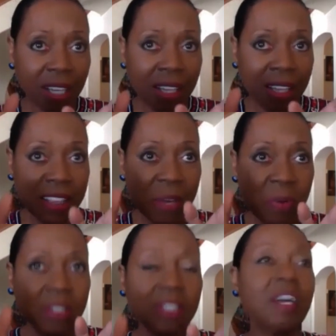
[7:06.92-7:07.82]
They
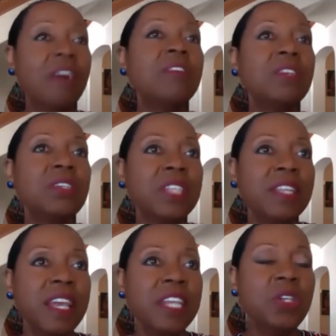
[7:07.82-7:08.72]
were lovers,
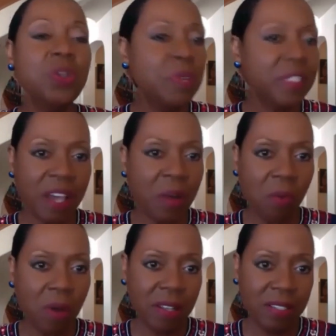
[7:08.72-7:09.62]
and they knew what that
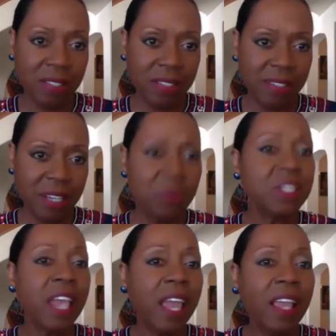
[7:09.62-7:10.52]
was. It
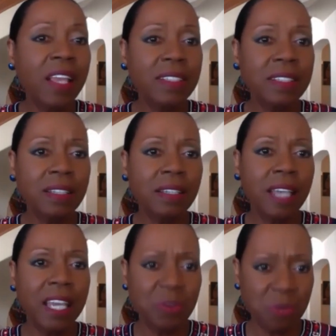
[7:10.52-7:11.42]
was hate
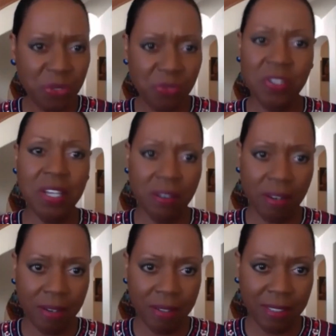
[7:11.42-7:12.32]
and it was fear.
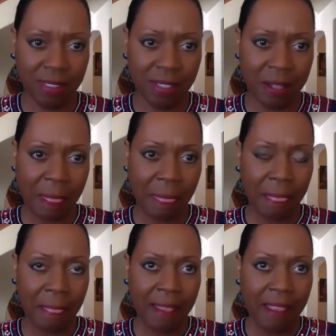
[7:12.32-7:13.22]

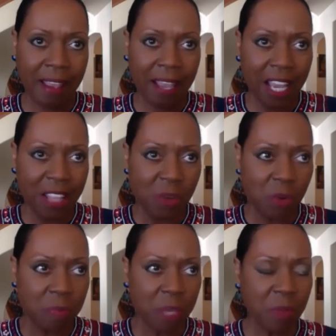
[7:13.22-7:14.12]
And there
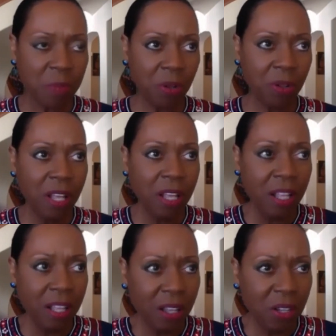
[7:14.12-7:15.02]
were people
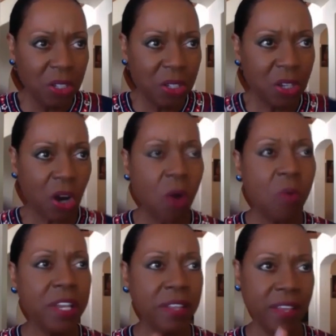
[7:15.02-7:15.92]

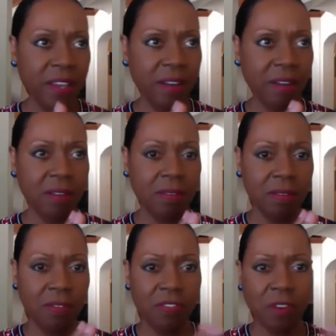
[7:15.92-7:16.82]
going there
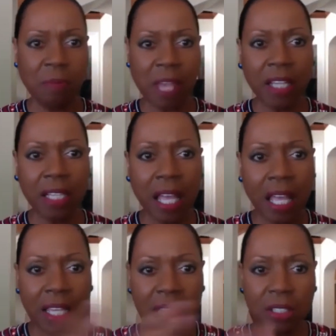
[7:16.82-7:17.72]
from
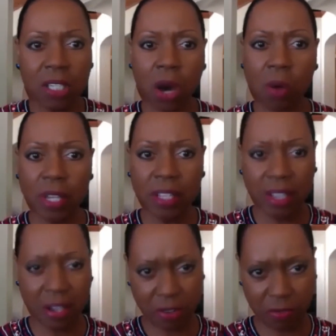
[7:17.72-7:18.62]
LA and going
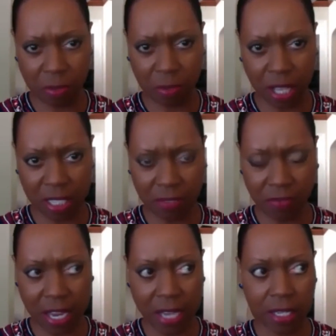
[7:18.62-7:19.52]
there from Las
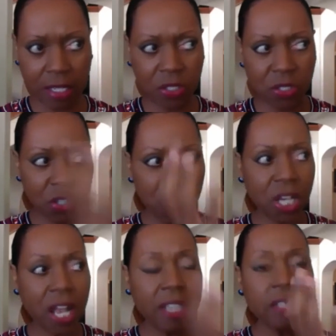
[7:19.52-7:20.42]
Vegas to
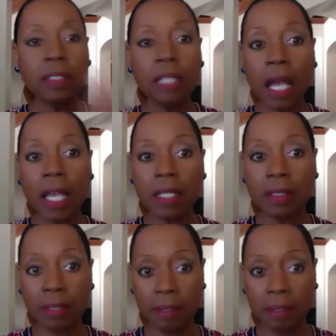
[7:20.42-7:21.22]
shine a light